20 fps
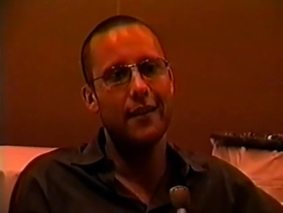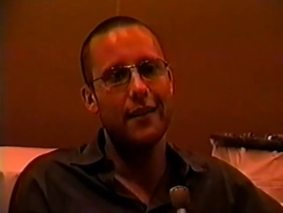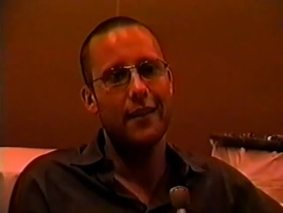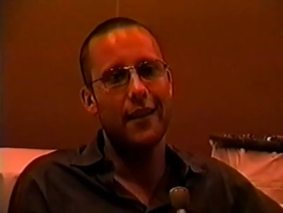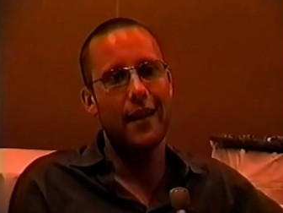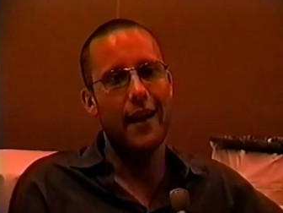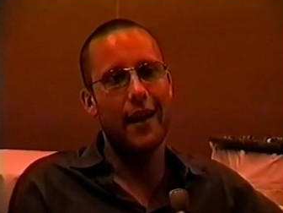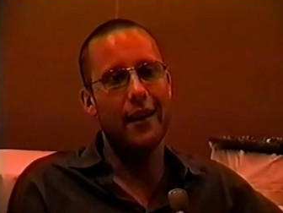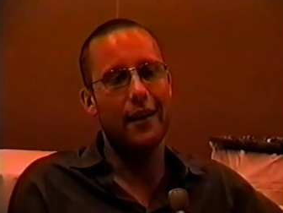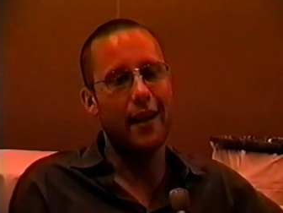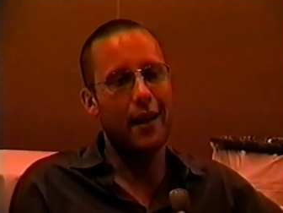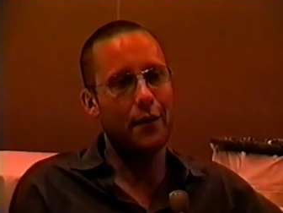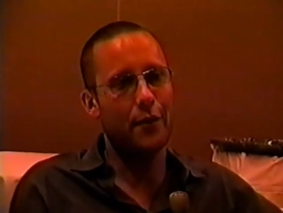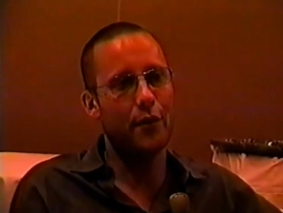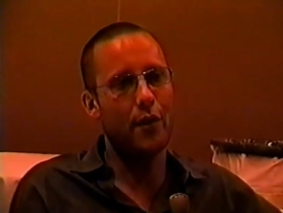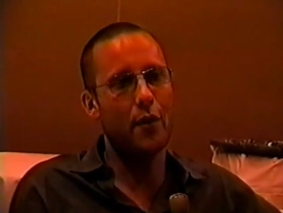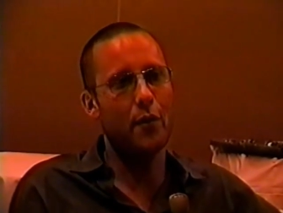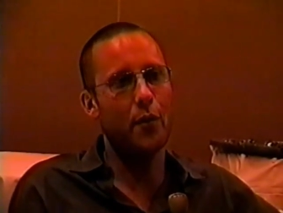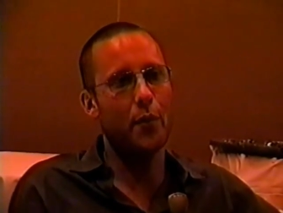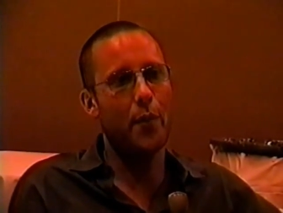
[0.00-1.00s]
I had a lot of
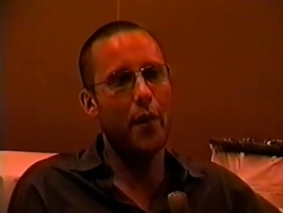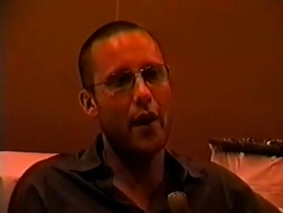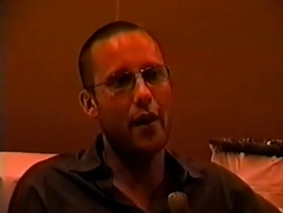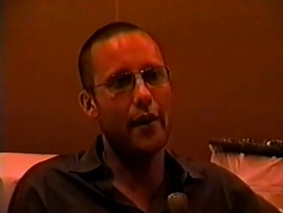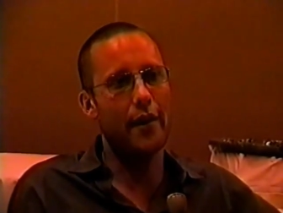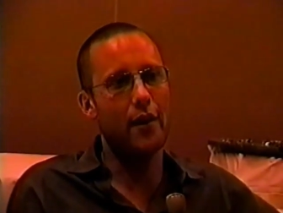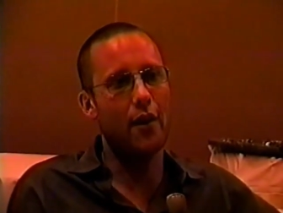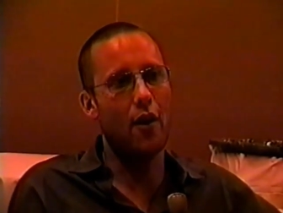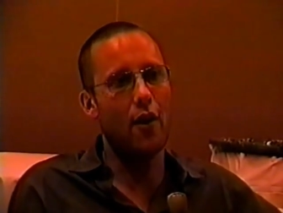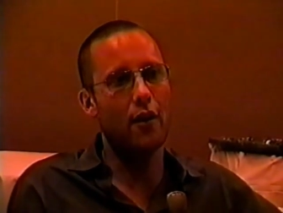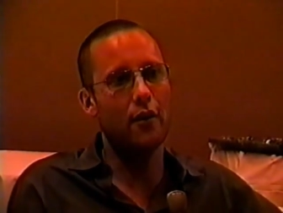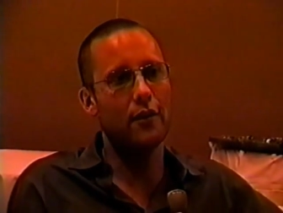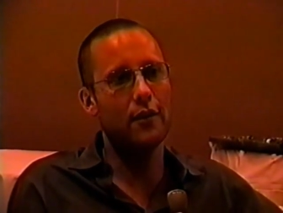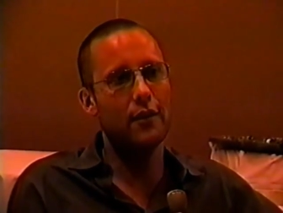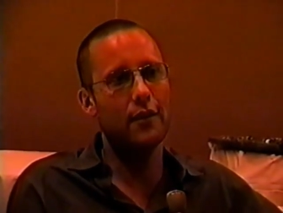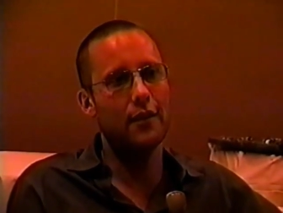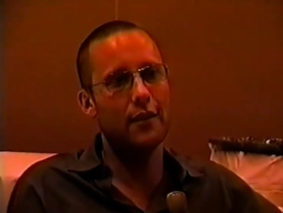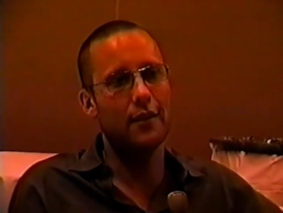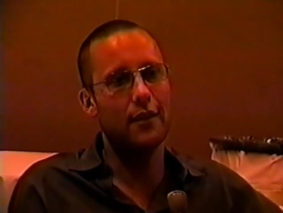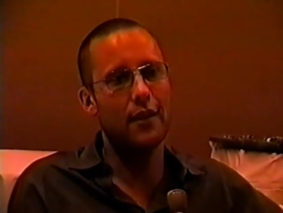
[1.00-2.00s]
fun with Barry and
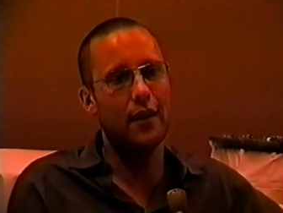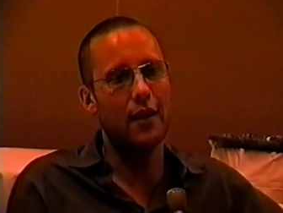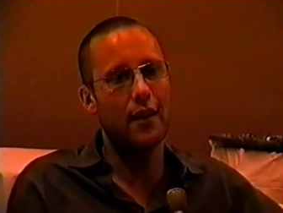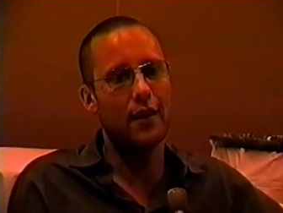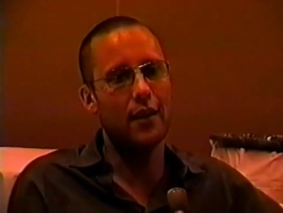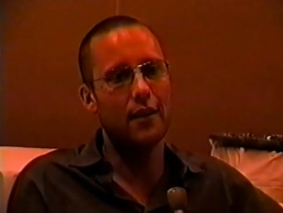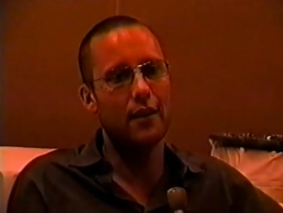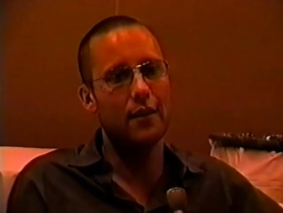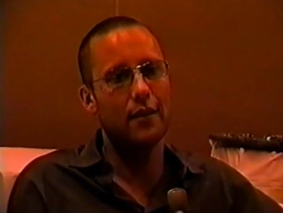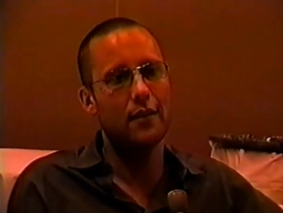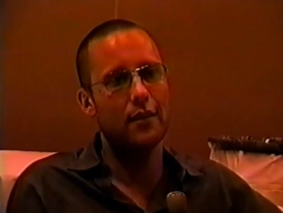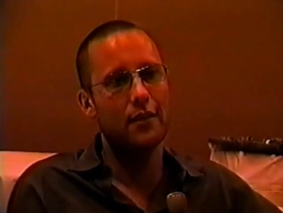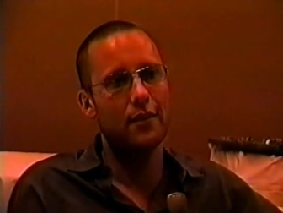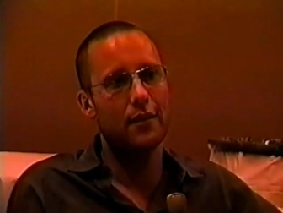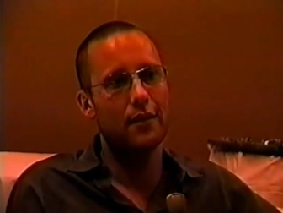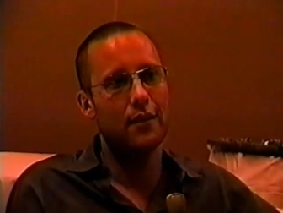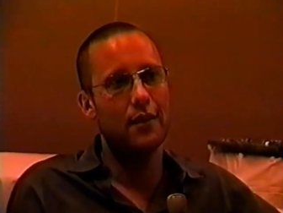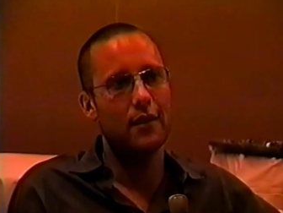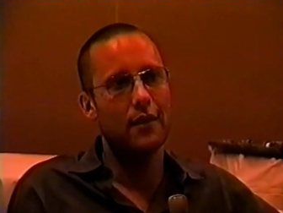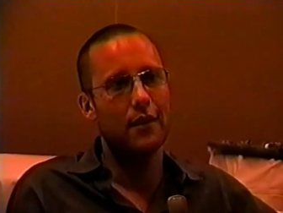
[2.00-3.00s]
Harland, and uh, especially with
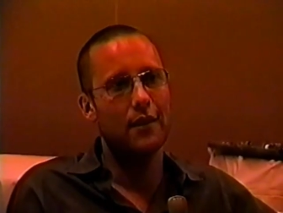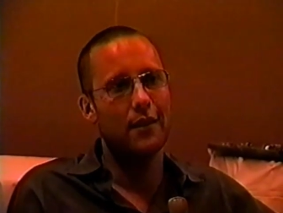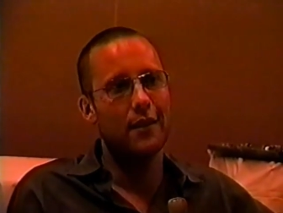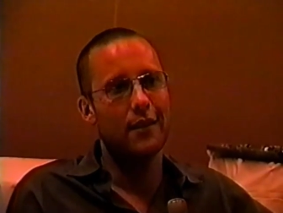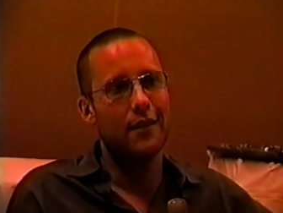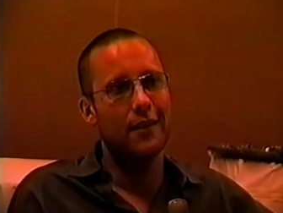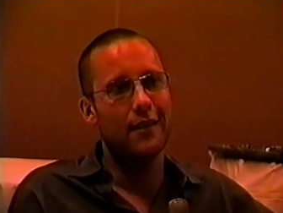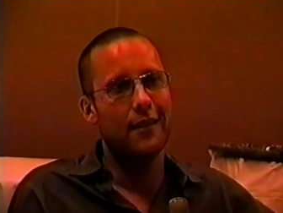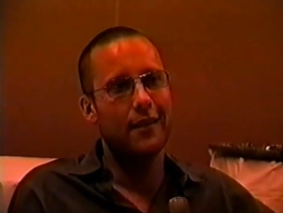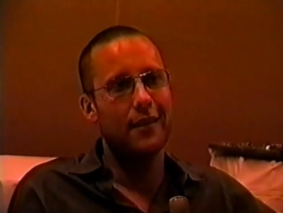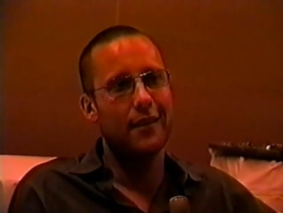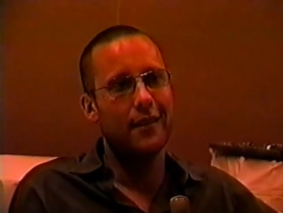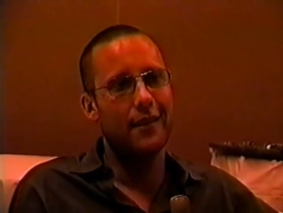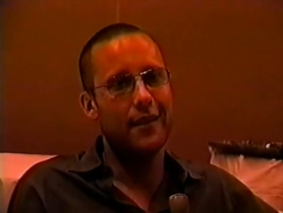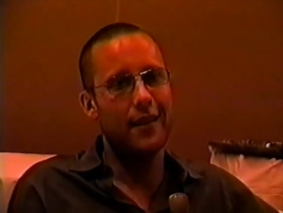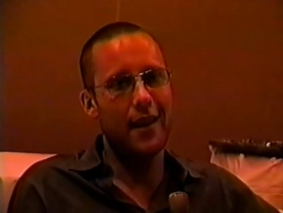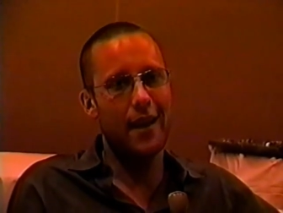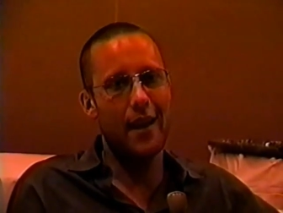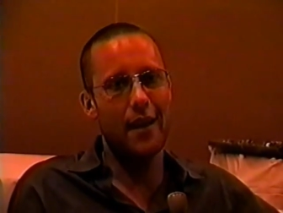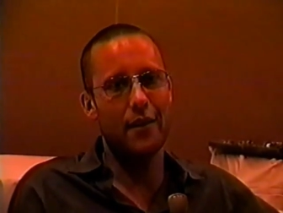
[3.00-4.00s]
the uh, sword fight.
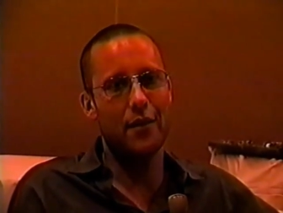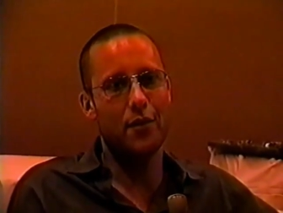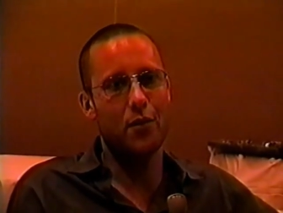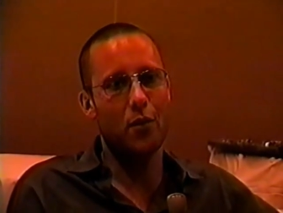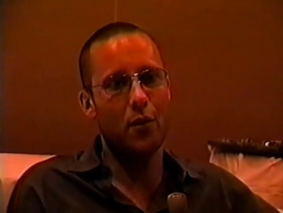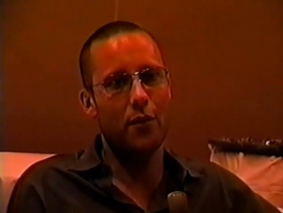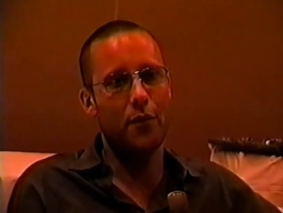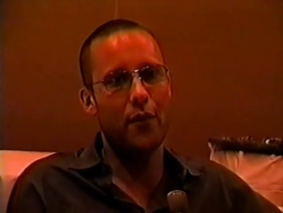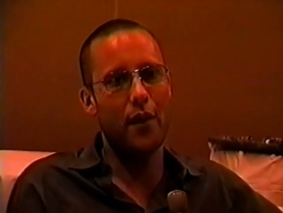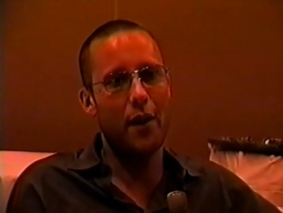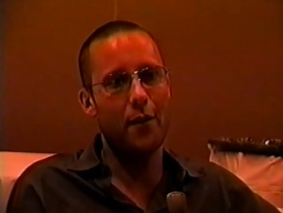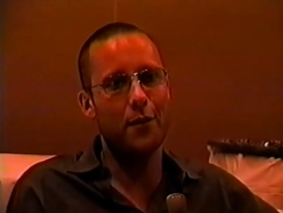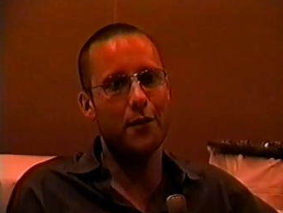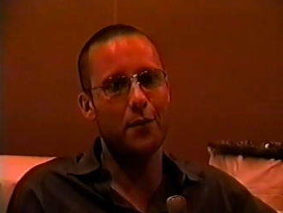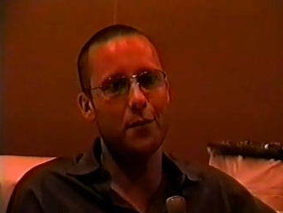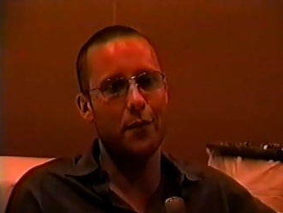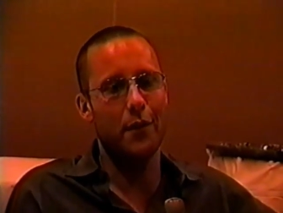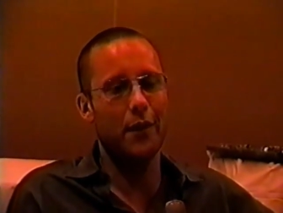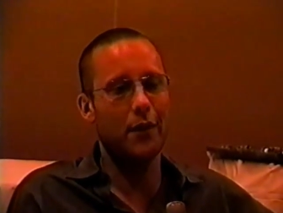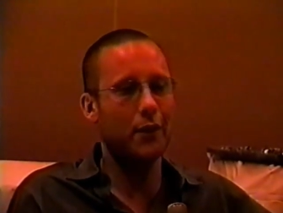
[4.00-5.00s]
Yeah, the sword fight with
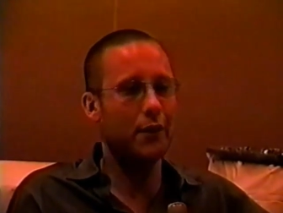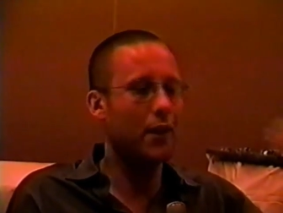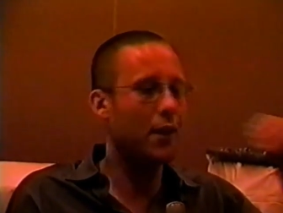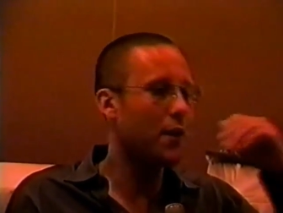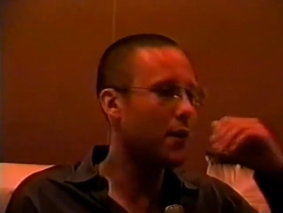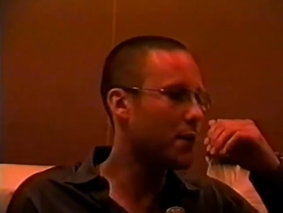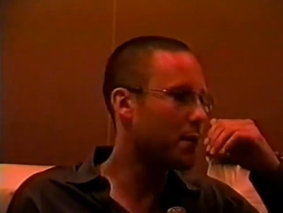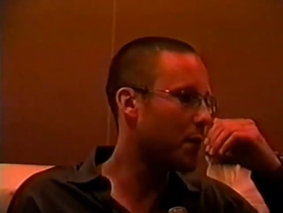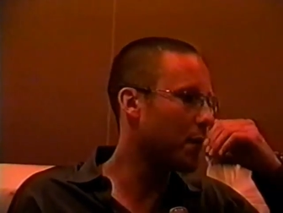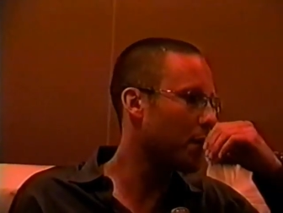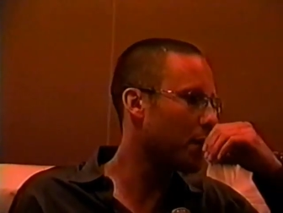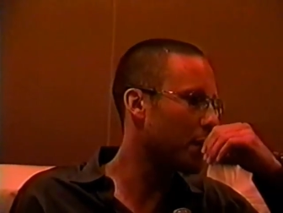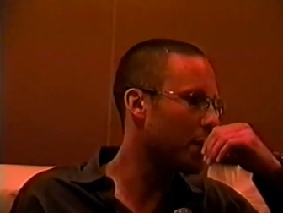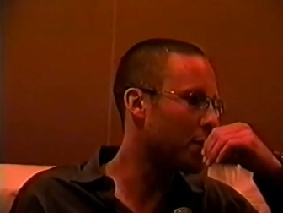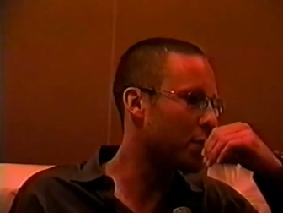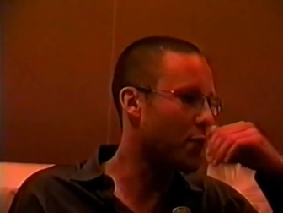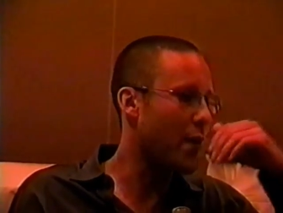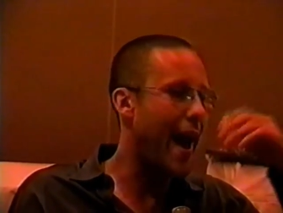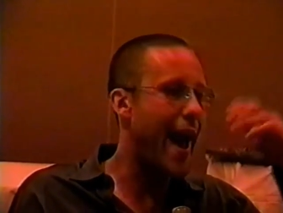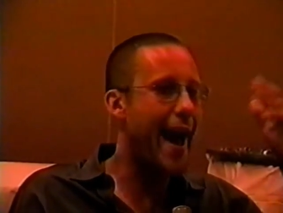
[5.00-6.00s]
some dildos. we were in
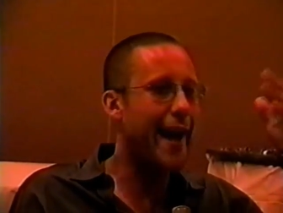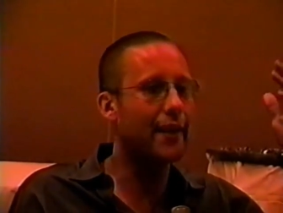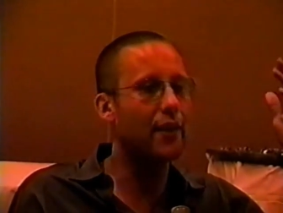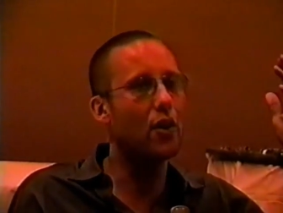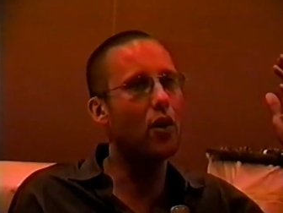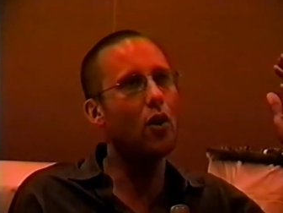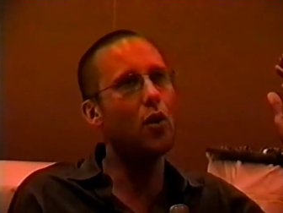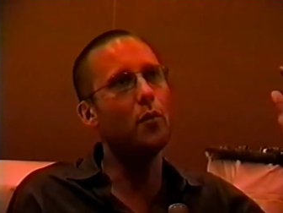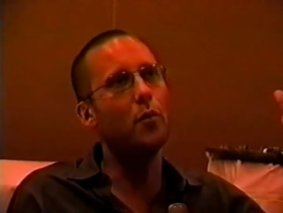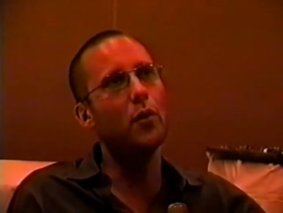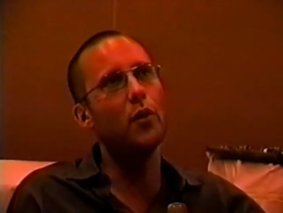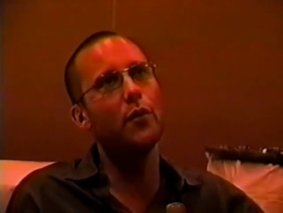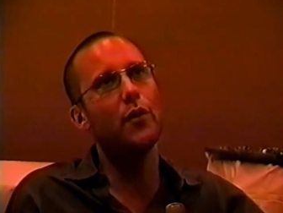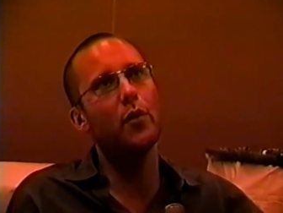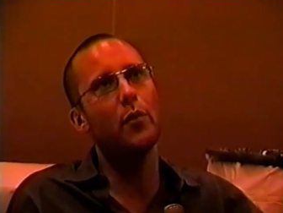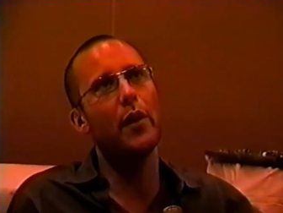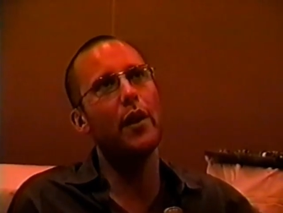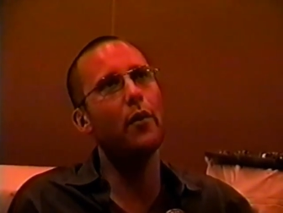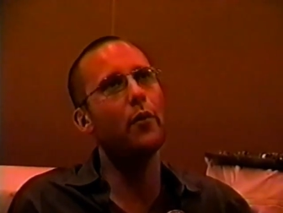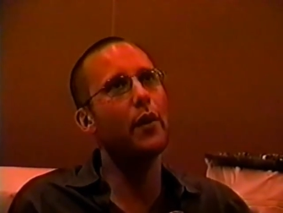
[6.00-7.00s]
drag the whole movie.
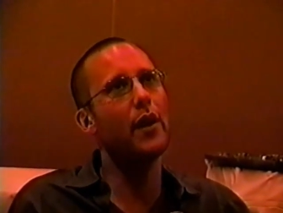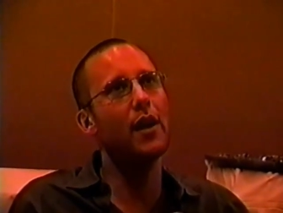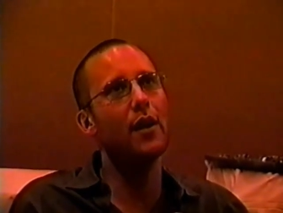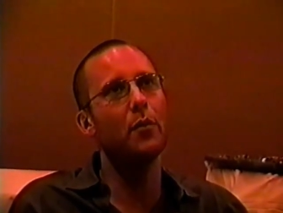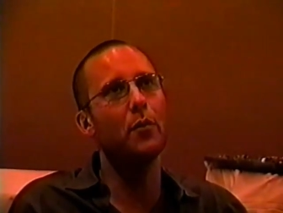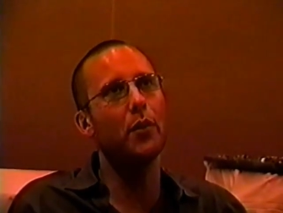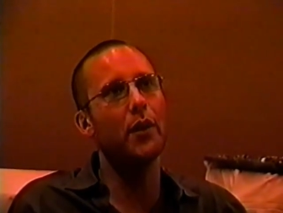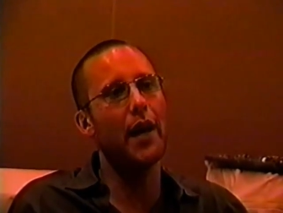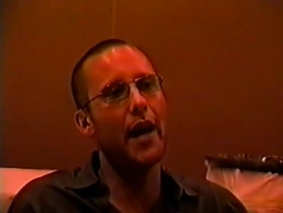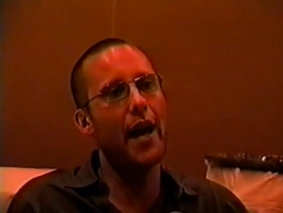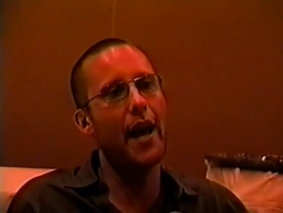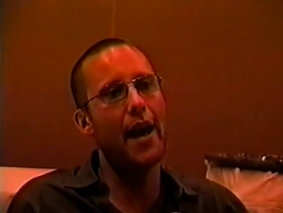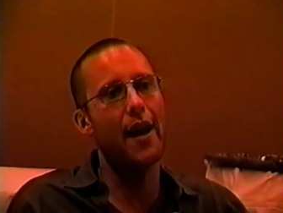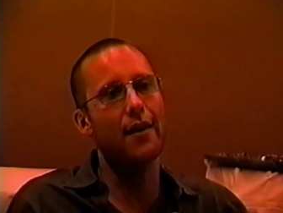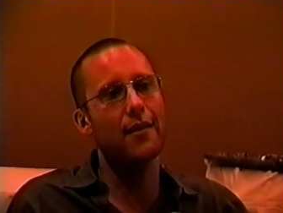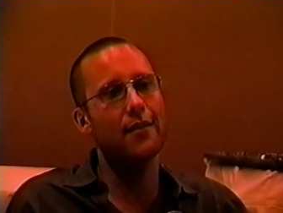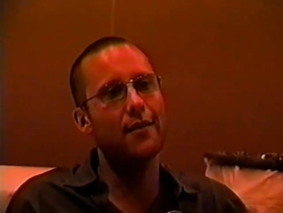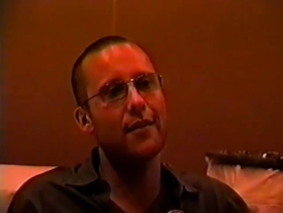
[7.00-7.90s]
We we had a blast.